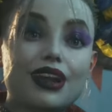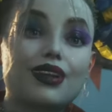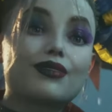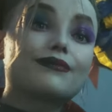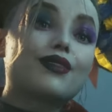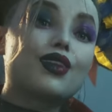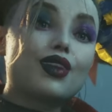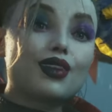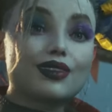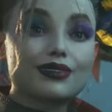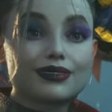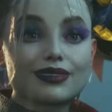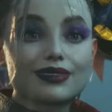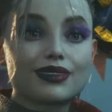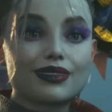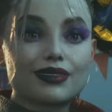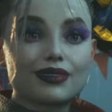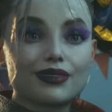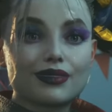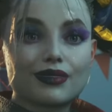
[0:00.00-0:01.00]
Almost,
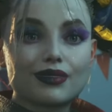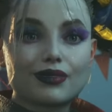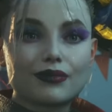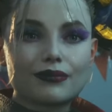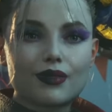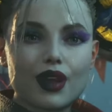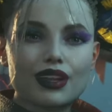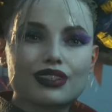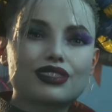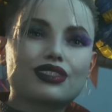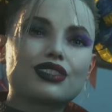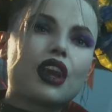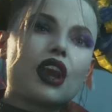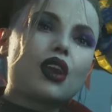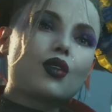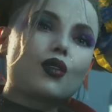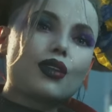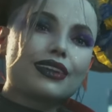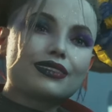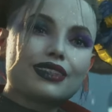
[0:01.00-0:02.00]
but
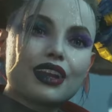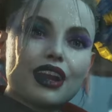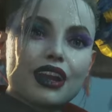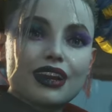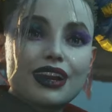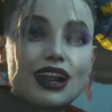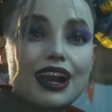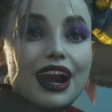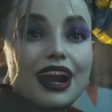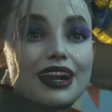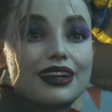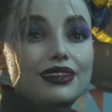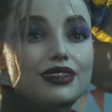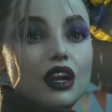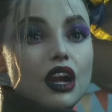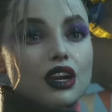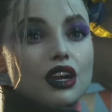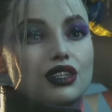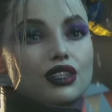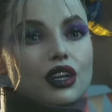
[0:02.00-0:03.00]
you always gotta
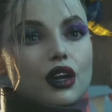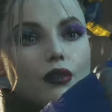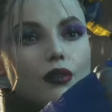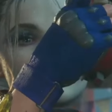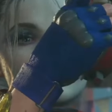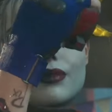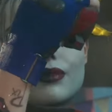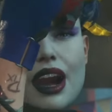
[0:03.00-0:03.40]
end on your